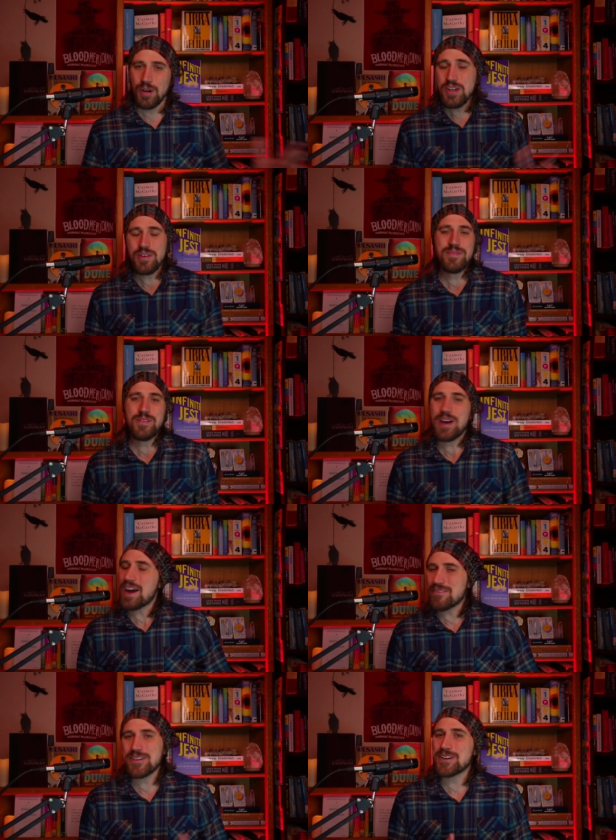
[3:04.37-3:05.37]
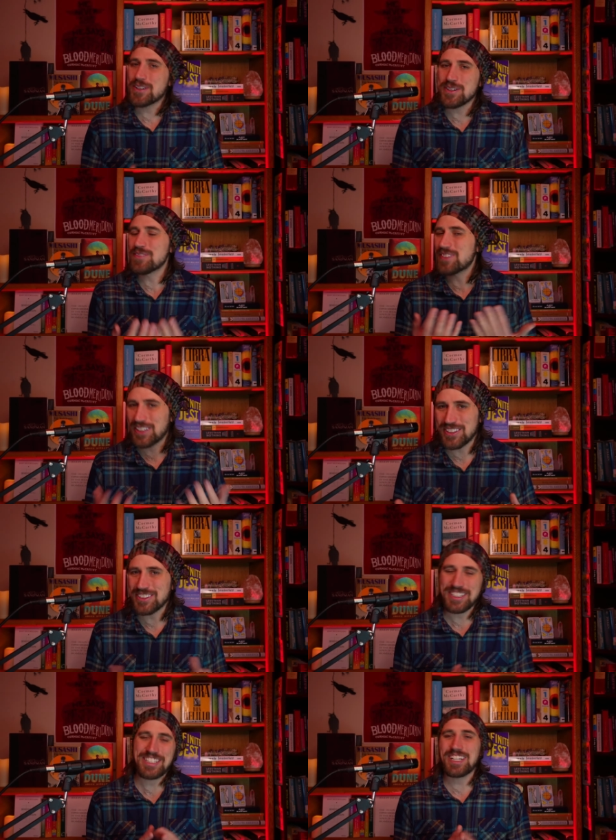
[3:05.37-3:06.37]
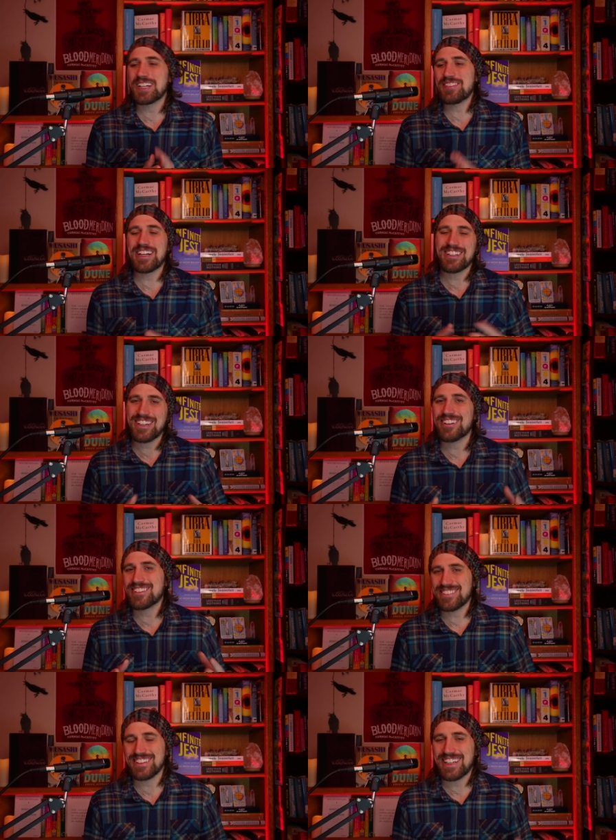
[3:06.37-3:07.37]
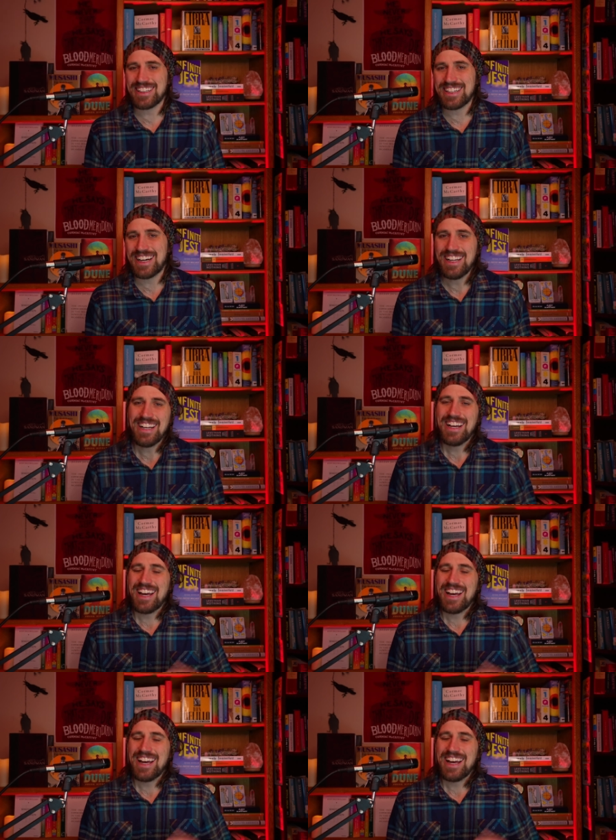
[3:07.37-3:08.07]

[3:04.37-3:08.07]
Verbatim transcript: When have you ever heard McCarthy talk about a character like that?